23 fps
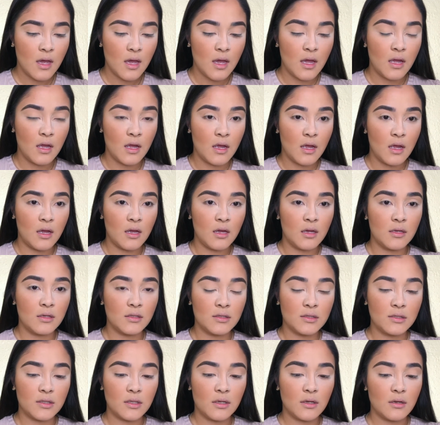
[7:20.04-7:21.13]

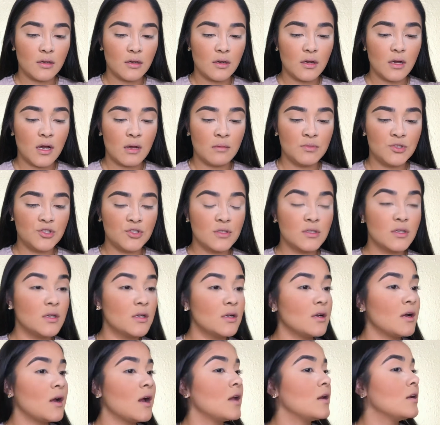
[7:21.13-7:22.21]
And I'm just
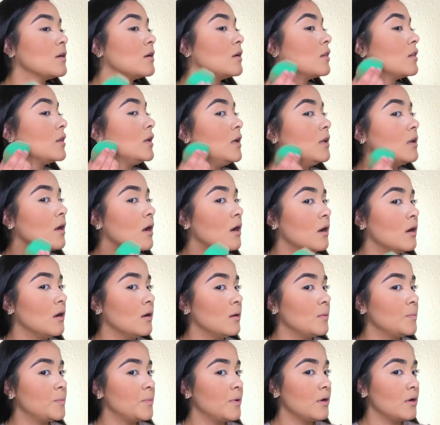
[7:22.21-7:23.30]
gonna kind of clean
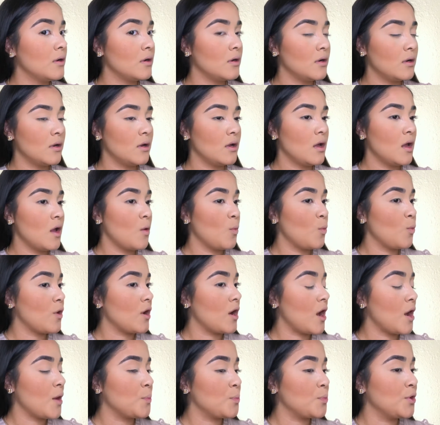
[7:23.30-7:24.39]
up where
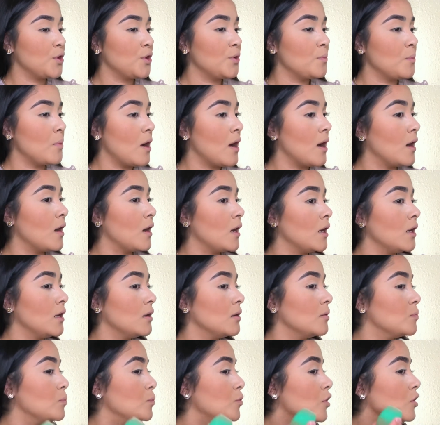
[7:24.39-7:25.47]
I put
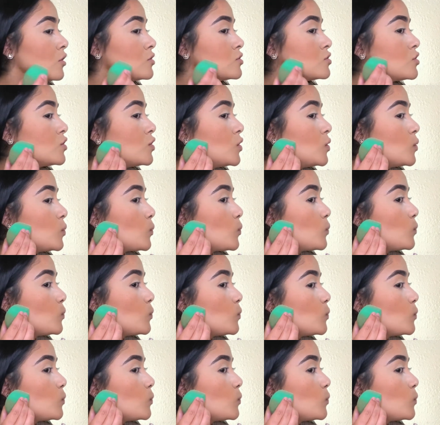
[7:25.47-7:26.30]
my bronzer.